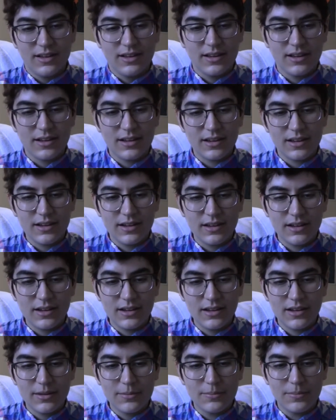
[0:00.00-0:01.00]

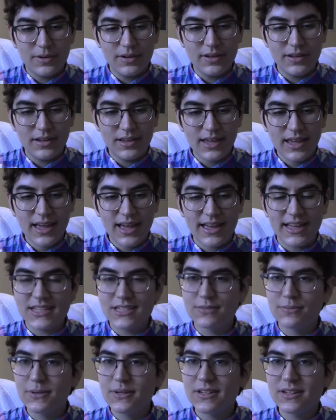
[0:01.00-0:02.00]
But yeah,
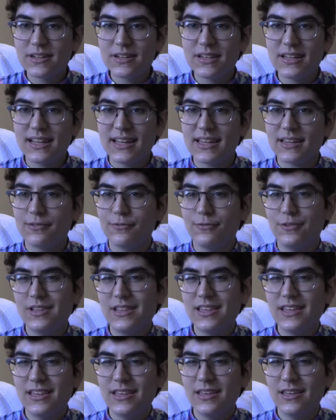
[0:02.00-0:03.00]
it's been like
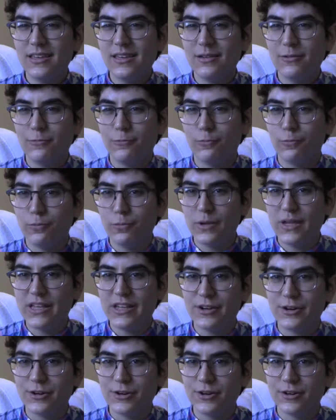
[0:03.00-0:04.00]
really
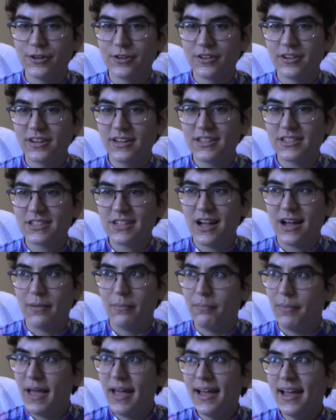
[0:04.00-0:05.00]
weird. It's
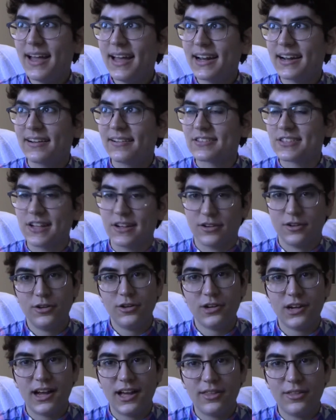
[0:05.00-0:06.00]
not bad and it's not
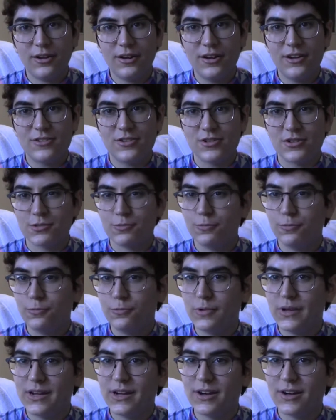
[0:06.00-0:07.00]
good either. It's just
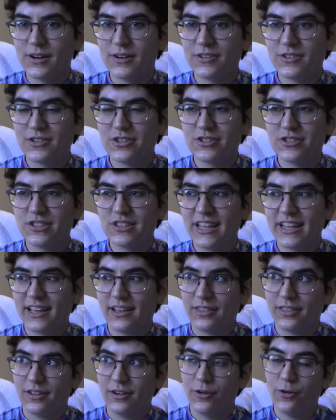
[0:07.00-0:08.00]
weird. It's just like
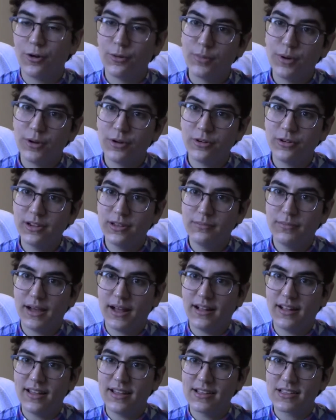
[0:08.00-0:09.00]
the hormonal
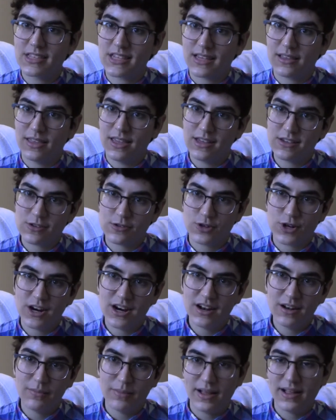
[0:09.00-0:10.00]
imbalance, like things are
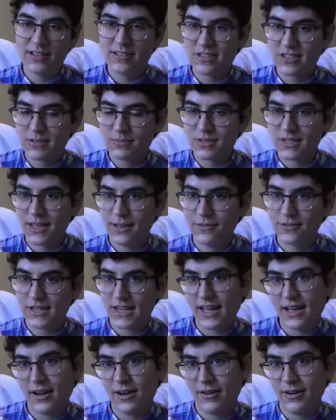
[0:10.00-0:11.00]
trying to balance themselves
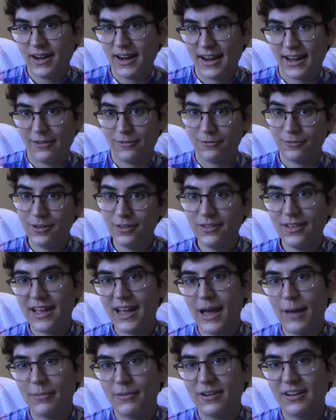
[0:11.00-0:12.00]
out and I can feel it
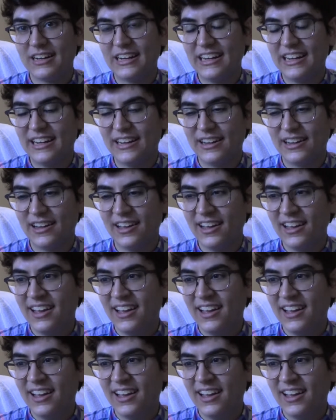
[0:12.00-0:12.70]
happening.